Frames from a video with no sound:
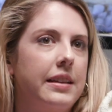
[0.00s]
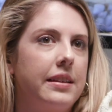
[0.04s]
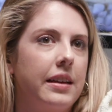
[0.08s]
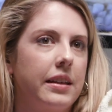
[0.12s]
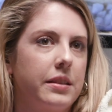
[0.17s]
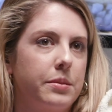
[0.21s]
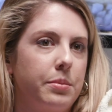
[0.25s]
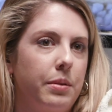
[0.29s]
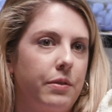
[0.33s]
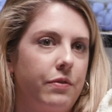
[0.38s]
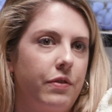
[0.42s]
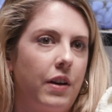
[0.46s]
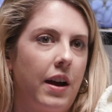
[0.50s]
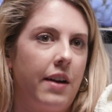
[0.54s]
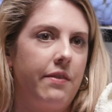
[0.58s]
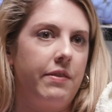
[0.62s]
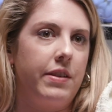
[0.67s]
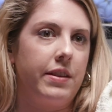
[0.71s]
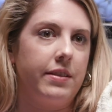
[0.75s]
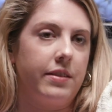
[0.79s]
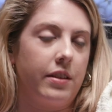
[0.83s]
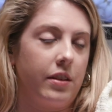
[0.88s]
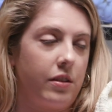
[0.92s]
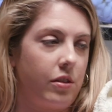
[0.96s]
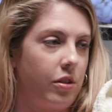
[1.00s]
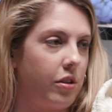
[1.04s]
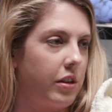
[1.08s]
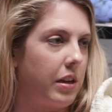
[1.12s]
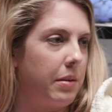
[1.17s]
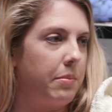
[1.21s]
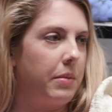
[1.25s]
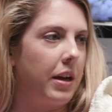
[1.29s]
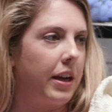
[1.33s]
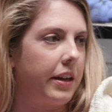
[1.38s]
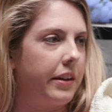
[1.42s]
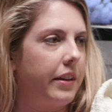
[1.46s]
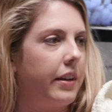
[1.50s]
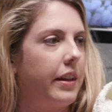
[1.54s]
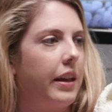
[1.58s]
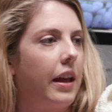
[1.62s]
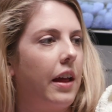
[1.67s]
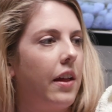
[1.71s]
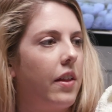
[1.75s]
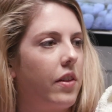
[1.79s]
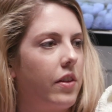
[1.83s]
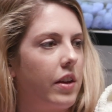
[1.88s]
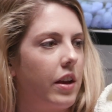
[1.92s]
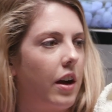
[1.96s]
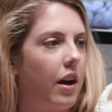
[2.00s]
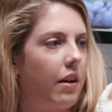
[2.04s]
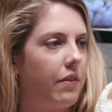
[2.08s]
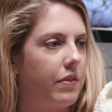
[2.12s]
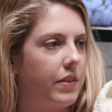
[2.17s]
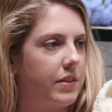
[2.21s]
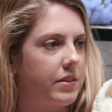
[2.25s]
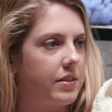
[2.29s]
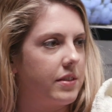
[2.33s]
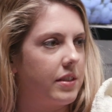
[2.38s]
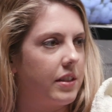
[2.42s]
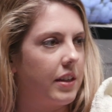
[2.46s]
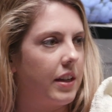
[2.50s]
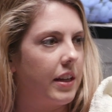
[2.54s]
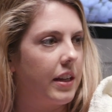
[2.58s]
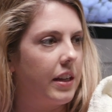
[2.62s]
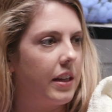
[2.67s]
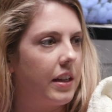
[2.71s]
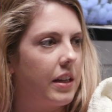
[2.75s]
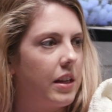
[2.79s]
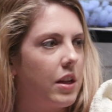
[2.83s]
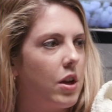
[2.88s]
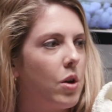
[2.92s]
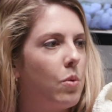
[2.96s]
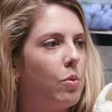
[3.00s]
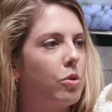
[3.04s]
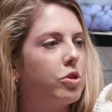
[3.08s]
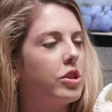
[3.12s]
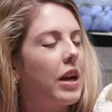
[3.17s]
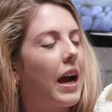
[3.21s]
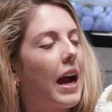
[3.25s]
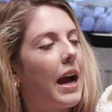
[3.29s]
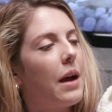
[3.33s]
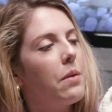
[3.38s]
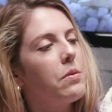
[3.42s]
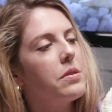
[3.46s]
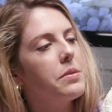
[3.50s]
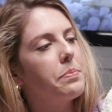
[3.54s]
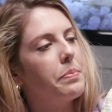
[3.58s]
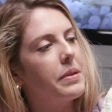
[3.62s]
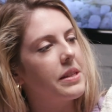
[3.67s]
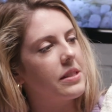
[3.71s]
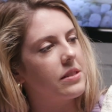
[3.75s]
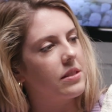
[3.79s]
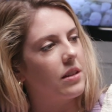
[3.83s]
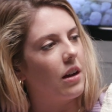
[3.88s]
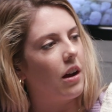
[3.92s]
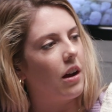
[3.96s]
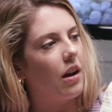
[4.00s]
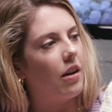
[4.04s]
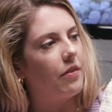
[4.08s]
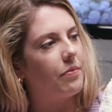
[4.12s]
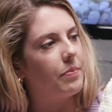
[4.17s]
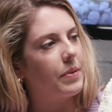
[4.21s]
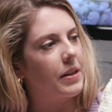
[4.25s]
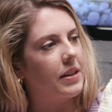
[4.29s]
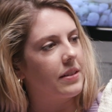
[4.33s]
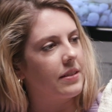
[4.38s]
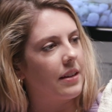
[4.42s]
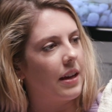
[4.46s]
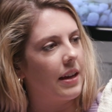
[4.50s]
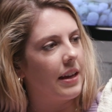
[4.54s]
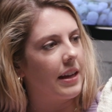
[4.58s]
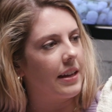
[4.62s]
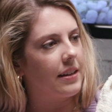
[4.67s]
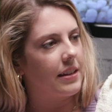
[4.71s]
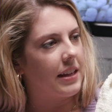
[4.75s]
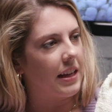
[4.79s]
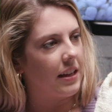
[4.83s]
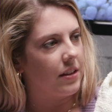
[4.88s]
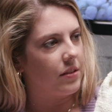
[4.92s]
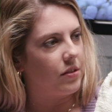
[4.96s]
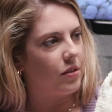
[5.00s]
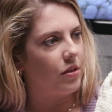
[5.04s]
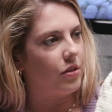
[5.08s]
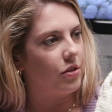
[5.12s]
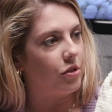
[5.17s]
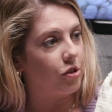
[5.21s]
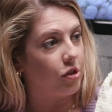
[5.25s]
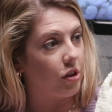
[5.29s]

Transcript: he texted me at 5 and he's like, look, I'm not going to get out of the office tonight. Which I was pissed off because I had canceled a